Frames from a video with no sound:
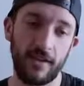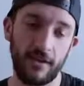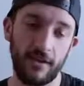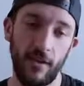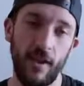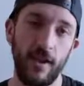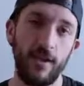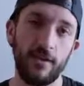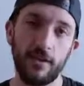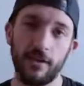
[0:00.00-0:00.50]

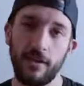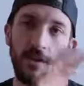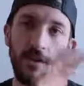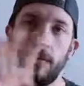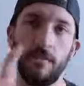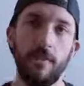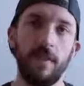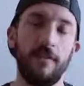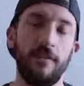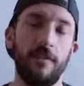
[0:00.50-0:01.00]
So it was a
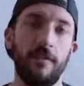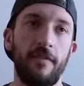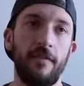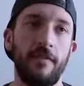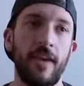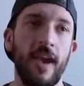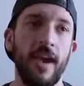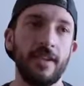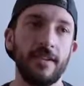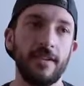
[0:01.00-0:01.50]
little bit of a
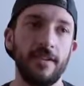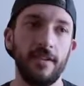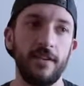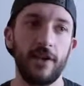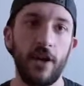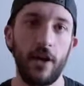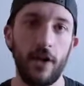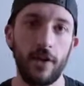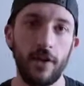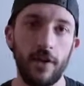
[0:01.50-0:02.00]

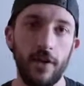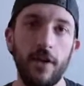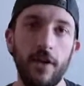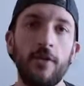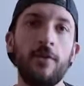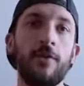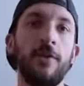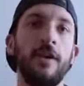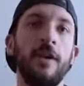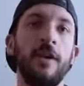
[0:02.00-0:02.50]
fasted
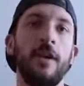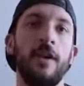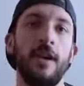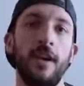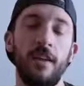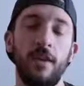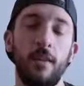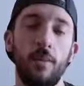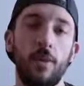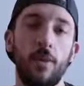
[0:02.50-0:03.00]
cardio
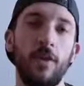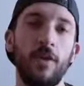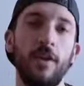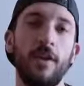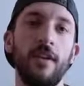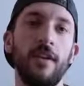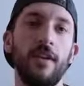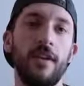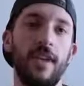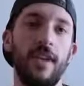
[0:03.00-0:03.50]
in the morning.